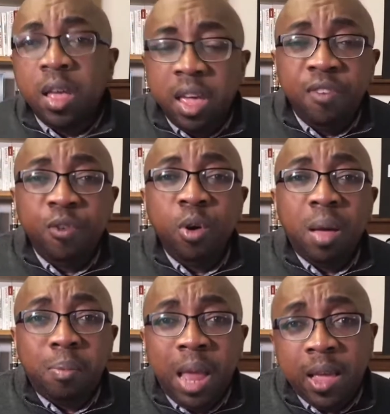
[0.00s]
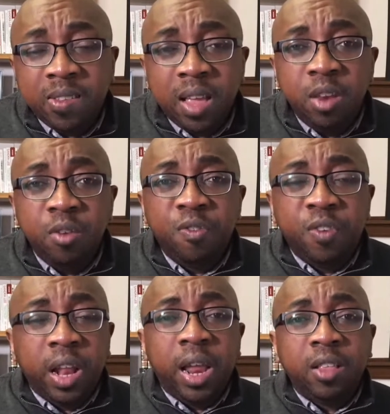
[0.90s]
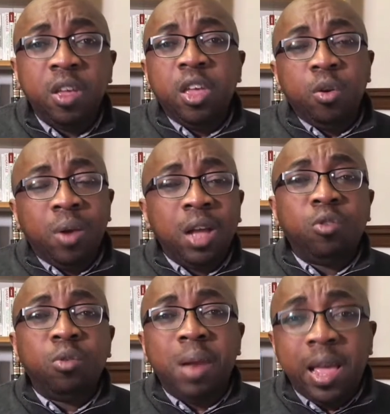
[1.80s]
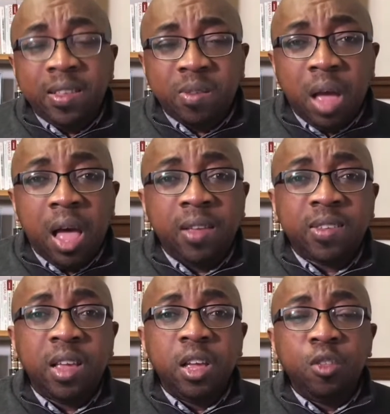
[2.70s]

If you are blessed and you feel like you like to bless us,